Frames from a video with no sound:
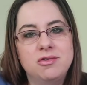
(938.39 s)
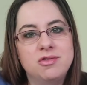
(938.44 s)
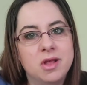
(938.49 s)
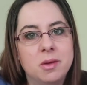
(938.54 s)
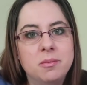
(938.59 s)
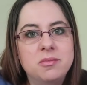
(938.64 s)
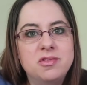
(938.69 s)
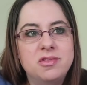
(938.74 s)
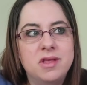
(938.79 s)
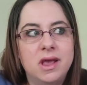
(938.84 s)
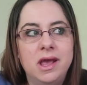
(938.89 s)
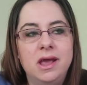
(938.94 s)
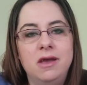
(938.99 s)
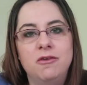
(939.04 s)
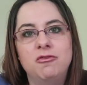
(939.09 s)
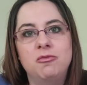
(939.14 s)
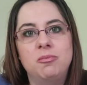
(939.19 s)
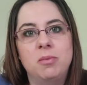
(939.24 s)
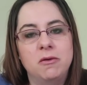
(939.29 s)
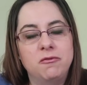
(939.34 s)
Some
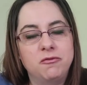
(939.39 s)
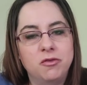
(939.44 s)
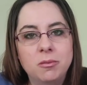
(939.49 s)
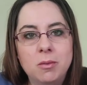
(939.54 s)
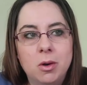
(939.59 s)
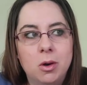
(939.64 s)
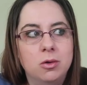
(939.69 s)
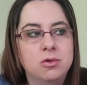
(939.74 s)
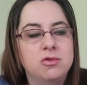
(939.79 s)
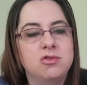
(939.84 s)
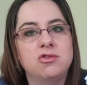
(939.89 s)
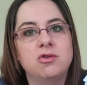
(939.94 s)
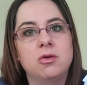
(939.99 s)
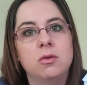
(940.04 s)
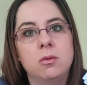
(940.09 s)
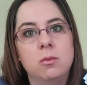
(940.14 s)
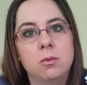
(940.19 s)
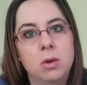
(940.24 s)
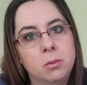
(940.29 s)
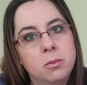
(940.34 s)
save, but for most,
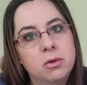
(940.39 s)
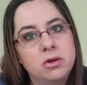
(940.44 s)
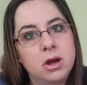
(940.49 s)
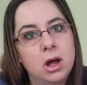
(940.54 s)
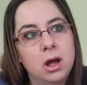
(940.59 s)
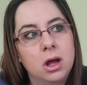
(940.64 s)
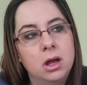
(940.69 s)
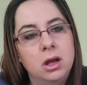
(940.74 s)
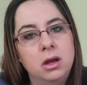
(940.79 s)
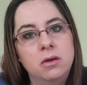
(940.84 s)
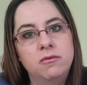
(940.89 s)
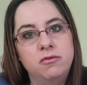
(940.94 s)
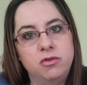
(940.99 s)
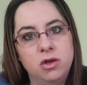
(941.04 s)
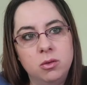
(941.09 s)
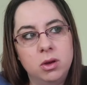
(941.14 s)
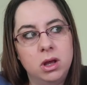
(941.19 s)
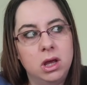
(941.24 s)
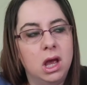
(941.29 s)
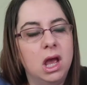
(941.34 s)
when we're done
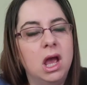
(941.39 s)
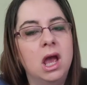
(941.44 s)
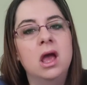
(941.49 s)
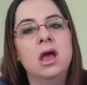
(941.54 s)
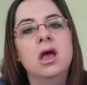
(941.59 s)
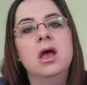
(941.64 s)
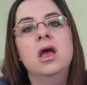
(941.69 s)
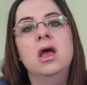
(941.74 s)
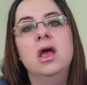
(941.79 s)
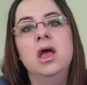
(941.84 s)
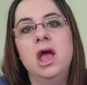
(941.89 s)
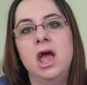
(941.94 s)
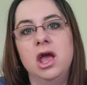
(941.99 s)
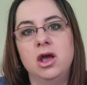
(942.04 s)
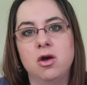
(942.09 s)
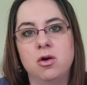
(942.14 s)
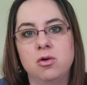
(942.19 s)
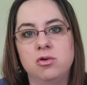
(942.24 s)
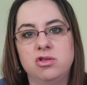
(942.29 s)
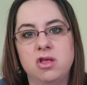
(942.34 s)
viewing it, it
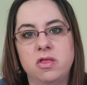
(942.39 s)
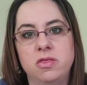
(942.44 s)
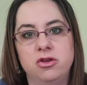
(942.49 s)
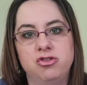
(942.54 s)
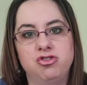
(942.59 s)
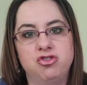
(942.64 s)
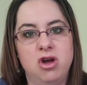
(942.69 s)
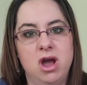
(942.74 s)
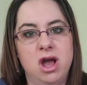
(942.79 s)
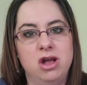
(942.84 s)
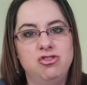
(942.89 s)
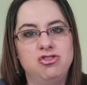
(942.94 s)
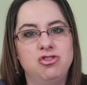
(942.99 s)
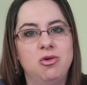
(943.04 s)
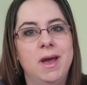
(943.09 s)
goes in the trash.